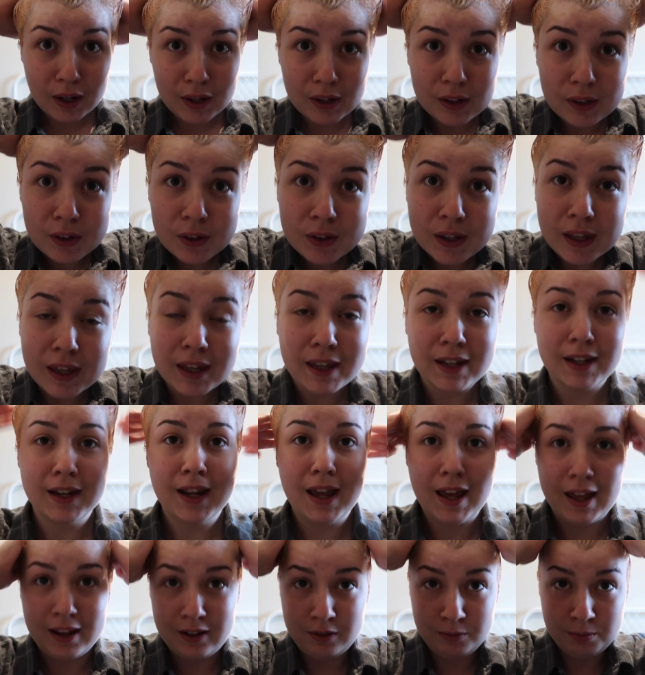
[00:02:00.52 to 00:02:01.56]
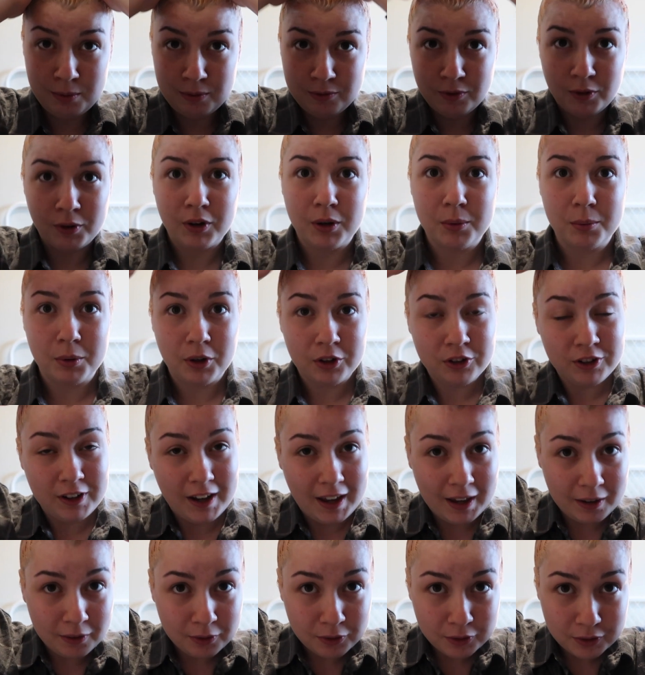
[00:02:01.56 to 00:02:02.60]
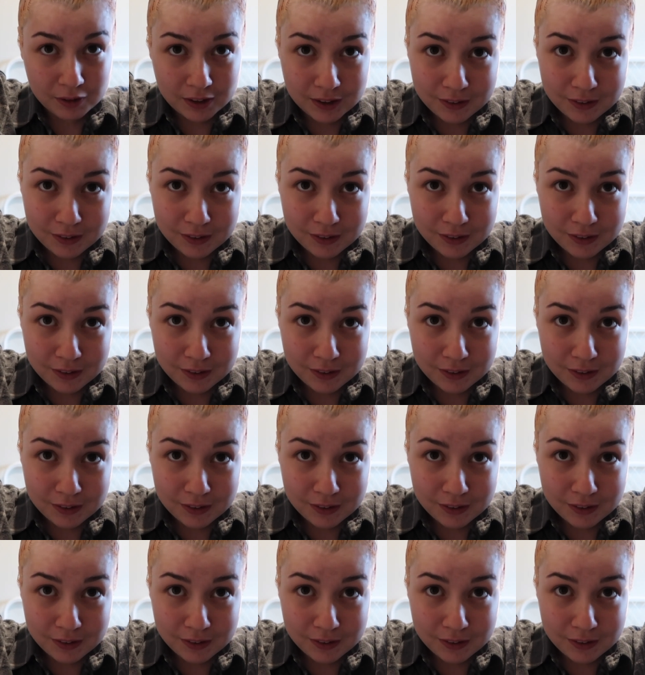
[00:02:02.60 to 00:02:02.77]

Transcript: looking and whether I'm going to wash it out or